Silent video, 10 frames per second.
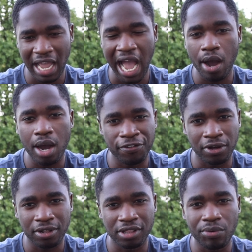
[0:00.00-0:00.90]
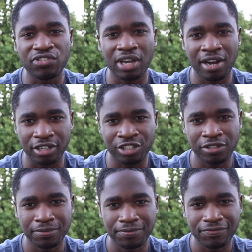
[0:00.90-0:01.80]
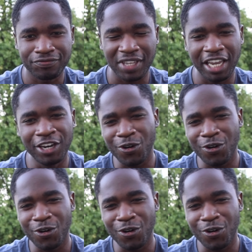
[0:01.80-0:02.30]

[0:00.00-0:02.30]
However, there is a catch. In